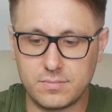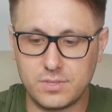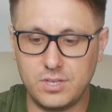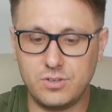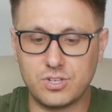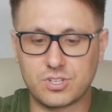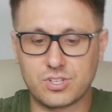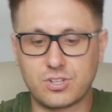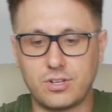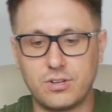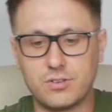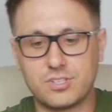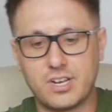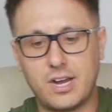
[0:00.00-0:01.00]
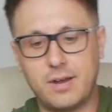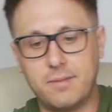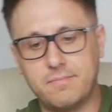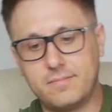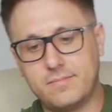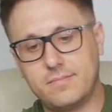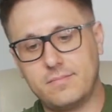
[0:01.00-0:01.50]
you just close it
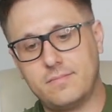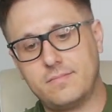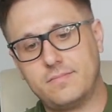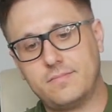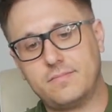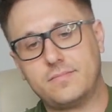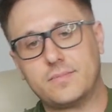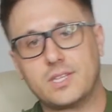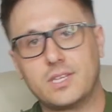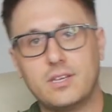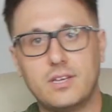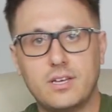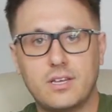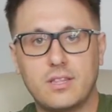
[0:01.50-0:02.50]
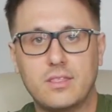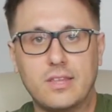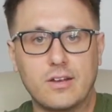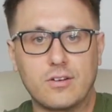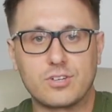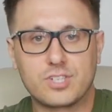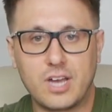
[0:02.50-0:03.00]
up. And
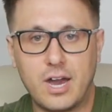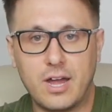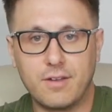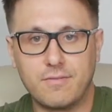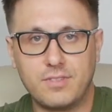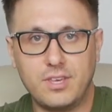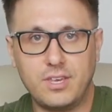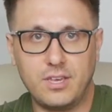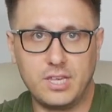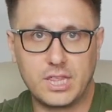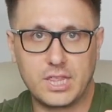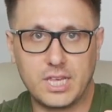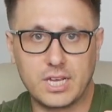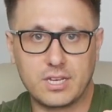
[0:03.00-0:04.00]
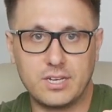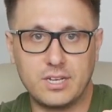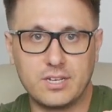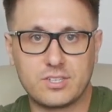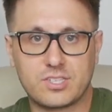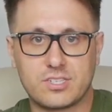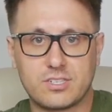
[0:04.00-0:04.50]
there's kind of the
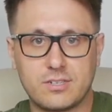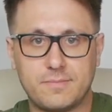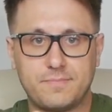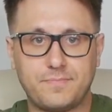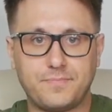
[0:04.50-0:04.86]
thickness